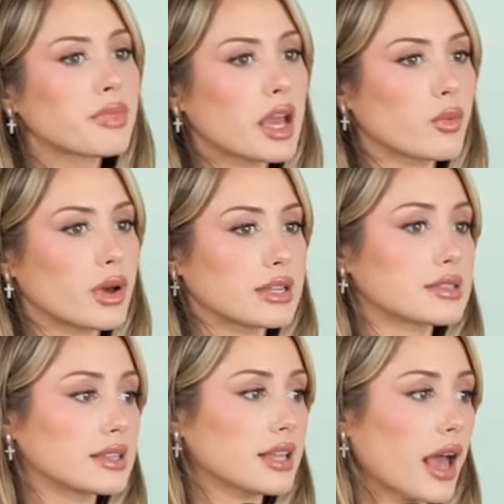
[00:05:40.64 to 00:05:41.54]
and when
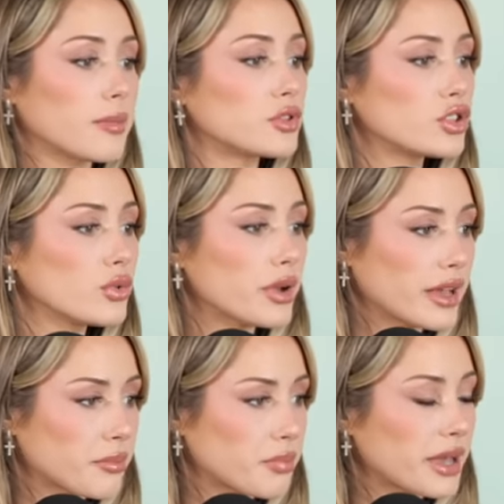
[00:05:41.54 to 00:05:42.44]
is the time to
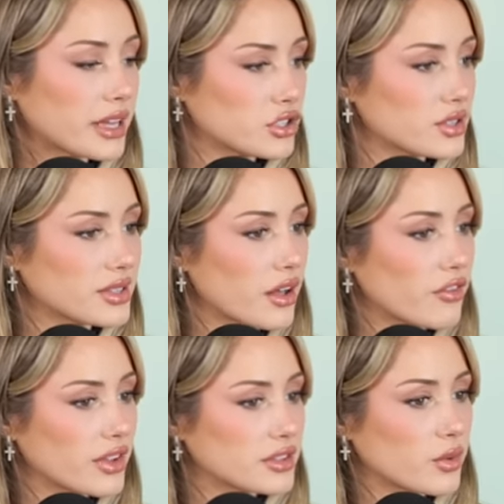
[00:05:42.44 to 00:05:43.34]
get
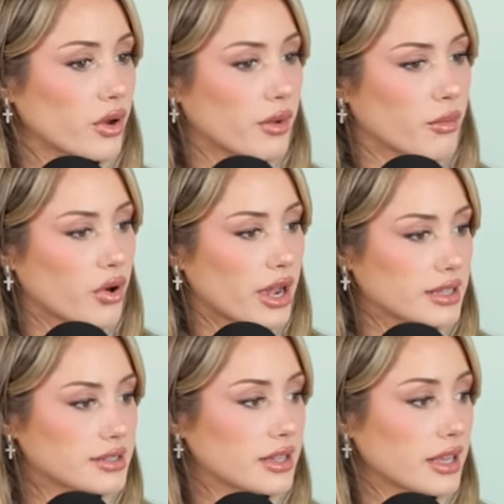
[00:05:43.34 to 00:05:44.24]
yourself into a more
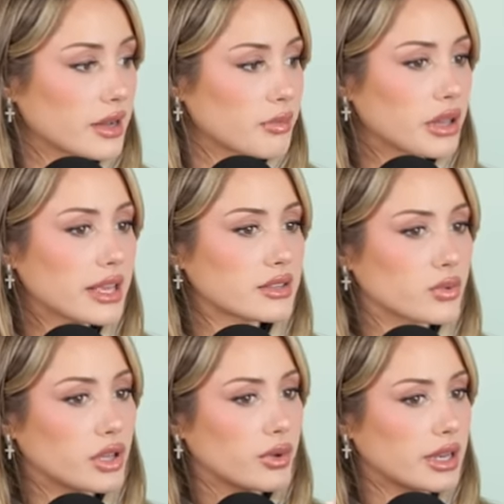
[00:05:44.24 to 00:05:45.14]
isolated place
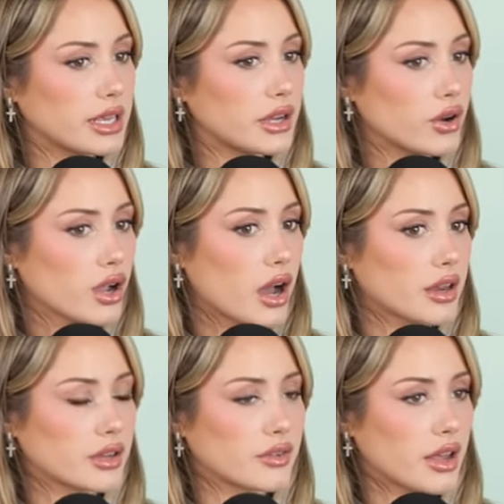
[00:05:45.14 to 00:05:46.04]
where you can hear
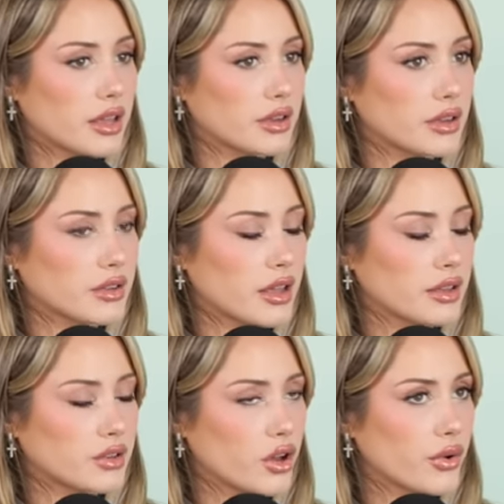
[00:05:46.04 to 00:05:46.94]
God and and
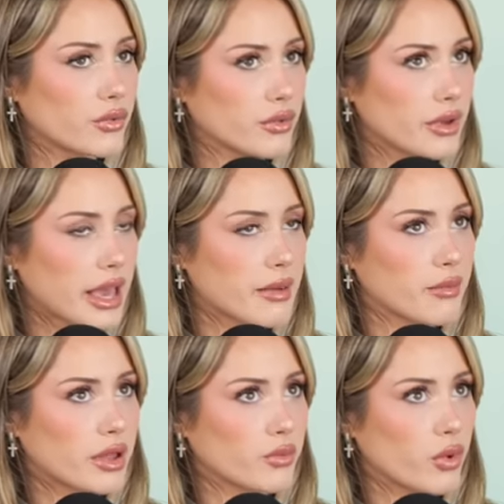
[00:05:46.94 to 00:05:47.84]
and know
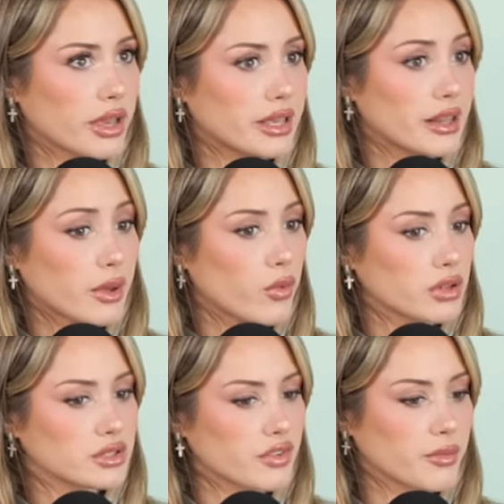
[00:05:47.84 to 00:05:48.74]
Him and what He like
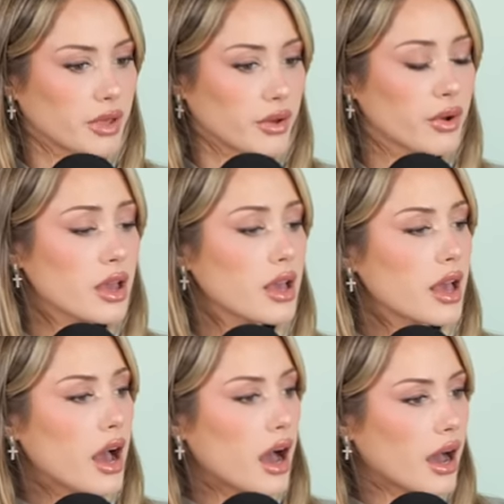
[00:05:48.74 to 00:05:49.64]
wants from you.
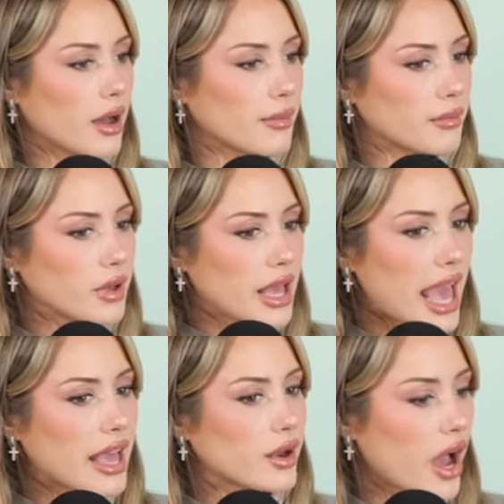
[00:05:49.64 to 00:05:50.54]
Um,
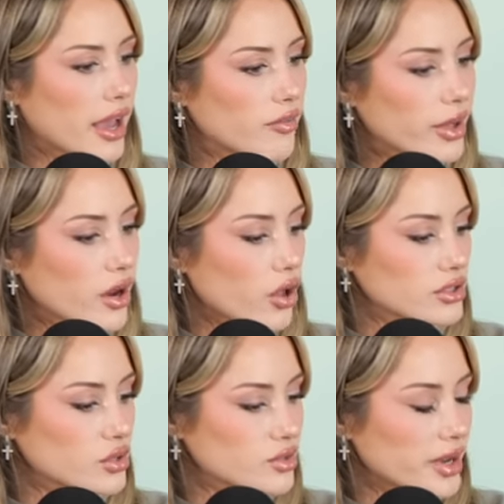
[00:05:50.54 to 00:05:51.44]
and I've been
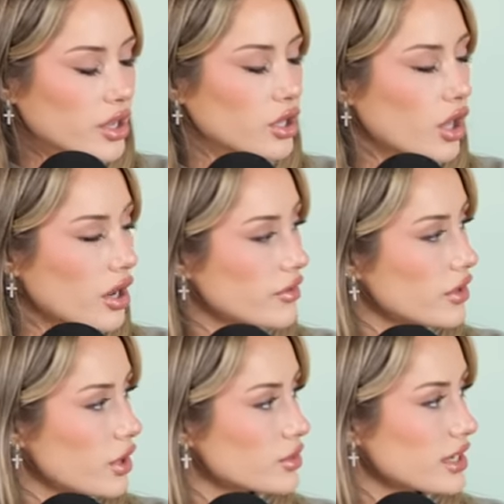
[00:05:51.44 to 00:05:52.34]
also spending a lot of
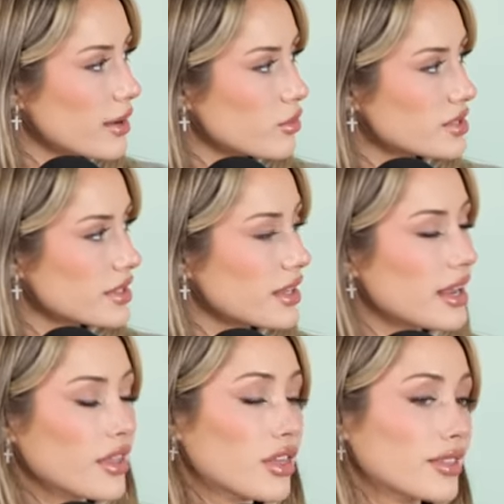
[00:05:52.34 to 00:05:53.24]
alone time recently,
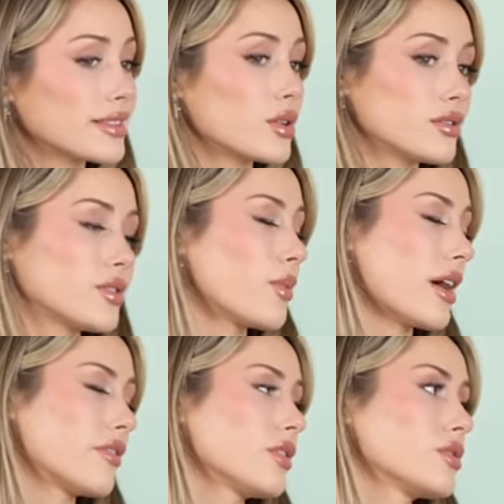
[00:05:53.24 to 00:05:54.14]
and I think that's also
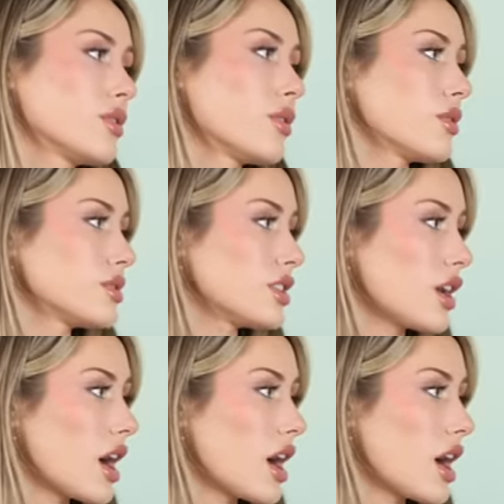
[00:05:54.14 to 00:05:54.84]
why I feel so close to